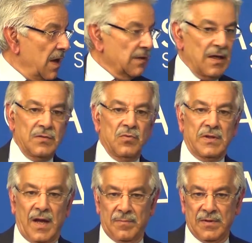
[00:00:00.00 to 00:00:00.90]
And that is
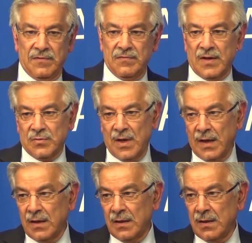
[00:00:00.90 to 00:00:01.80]
what happened, we went to
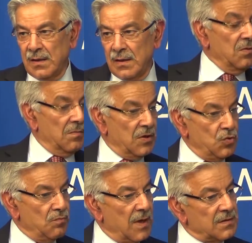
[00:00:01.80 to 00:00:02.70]
hell.
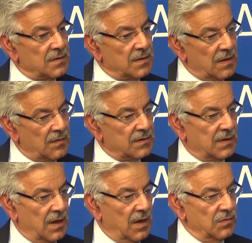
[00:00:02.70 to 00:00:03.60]
You must give us
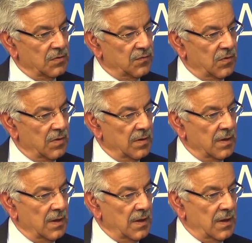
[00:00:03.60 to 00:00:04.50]
allowance for
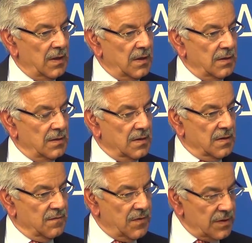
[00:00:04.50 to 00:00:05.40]
the
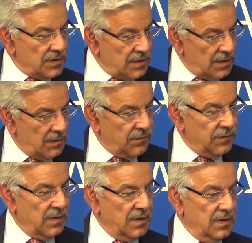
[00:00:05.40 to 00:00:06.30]
reversal of
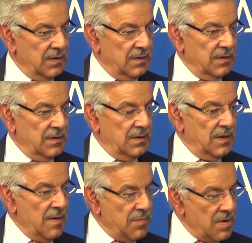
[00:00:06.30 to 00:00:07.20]
the
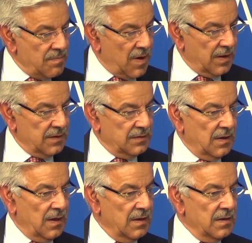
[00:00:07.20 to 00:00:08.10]
liberal
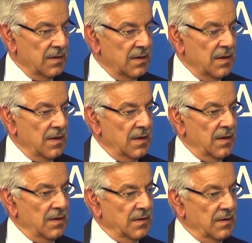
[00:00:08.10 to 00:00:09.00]
Pakistan
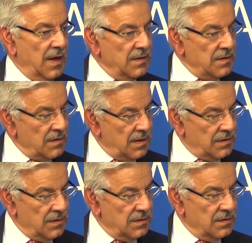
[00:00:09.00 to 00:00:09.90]
in the
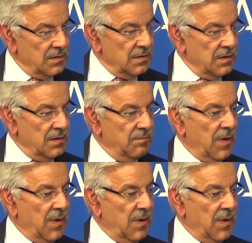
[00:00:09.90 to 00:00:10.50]
1980s, in